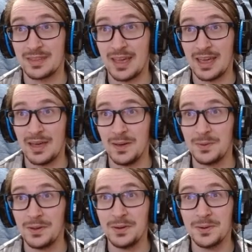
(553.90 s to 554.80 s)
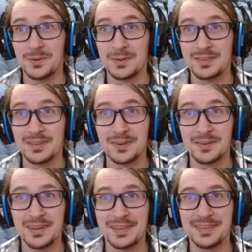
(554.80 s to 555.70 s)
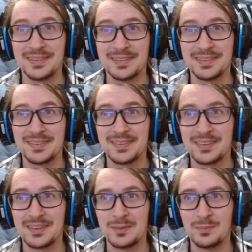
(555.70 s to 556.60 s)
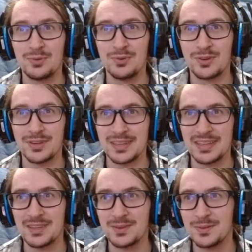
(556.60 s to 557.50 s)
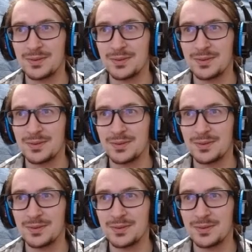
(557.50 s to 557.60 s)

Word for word: Oh no! He's gotta run. Poor Neku.